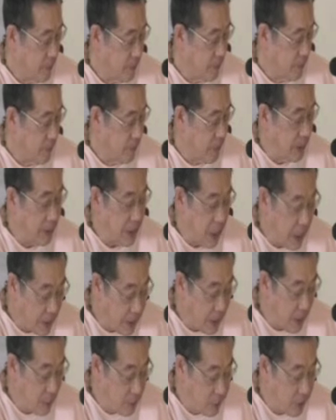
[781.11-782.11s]
At that
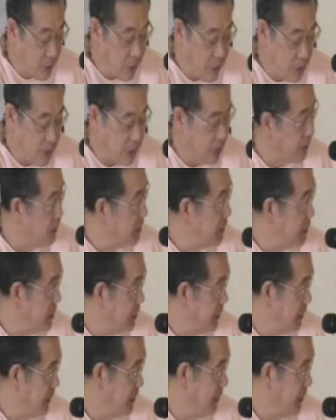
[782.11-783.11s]
time, Dhritarashtra
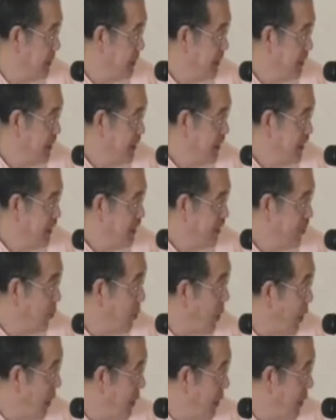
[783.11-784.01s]
listened. Why?